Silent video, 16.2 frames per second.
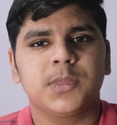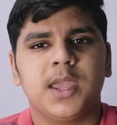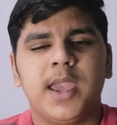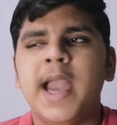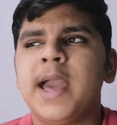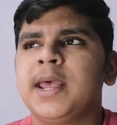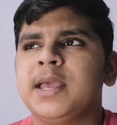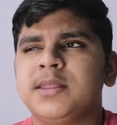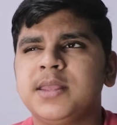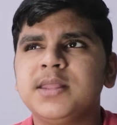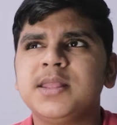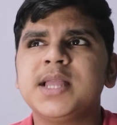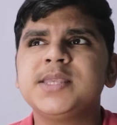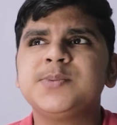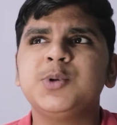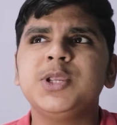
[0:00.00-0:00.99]
And I think
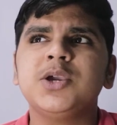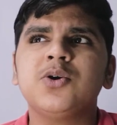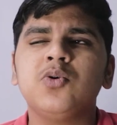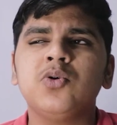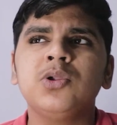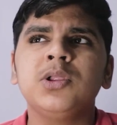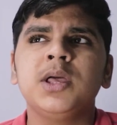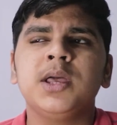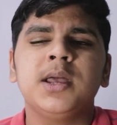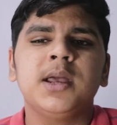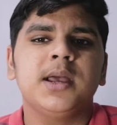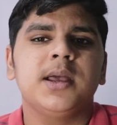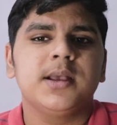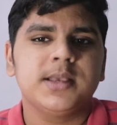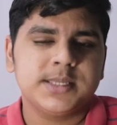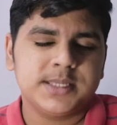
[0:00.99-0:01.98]
that's pretty cool.
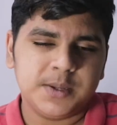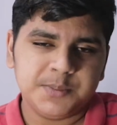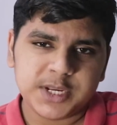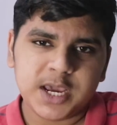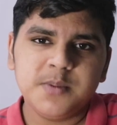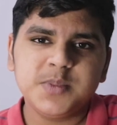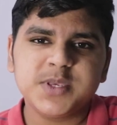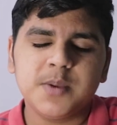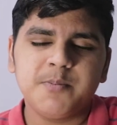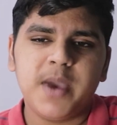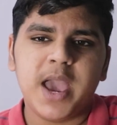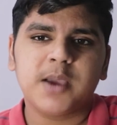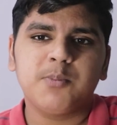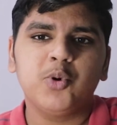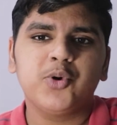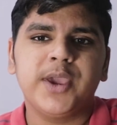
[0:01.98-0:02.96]
Sometimes the
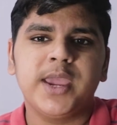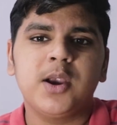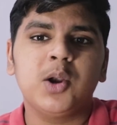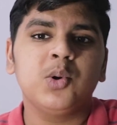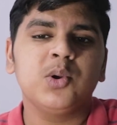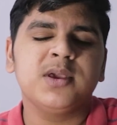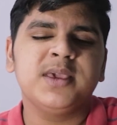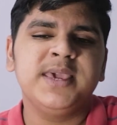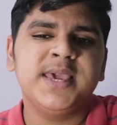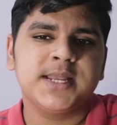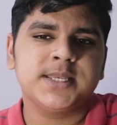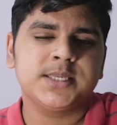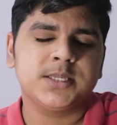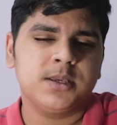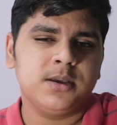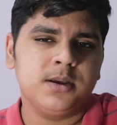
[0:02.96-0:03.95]
MacBook Air
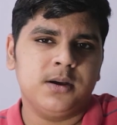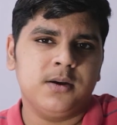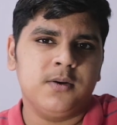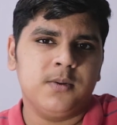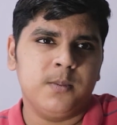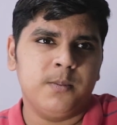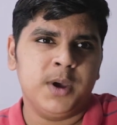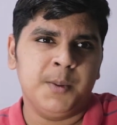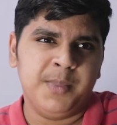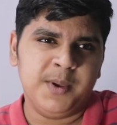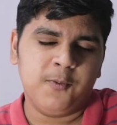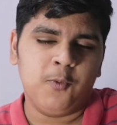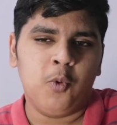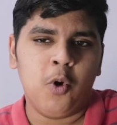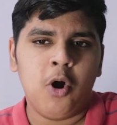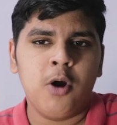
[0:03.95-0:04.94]
gets a
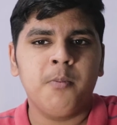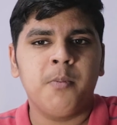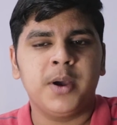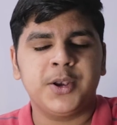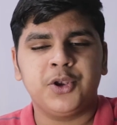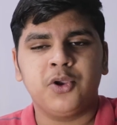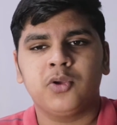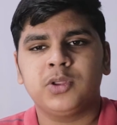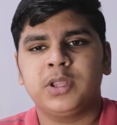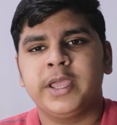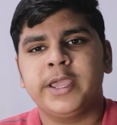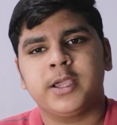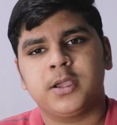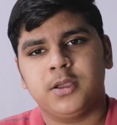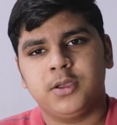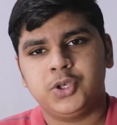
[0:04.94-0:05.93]
bit warm, but not
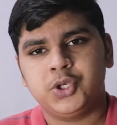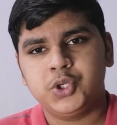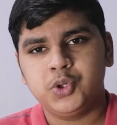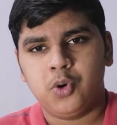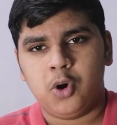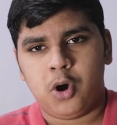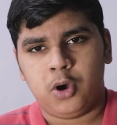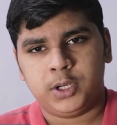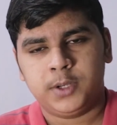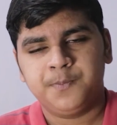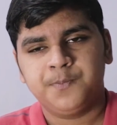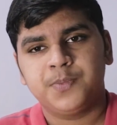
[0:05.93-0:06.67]
like too hot.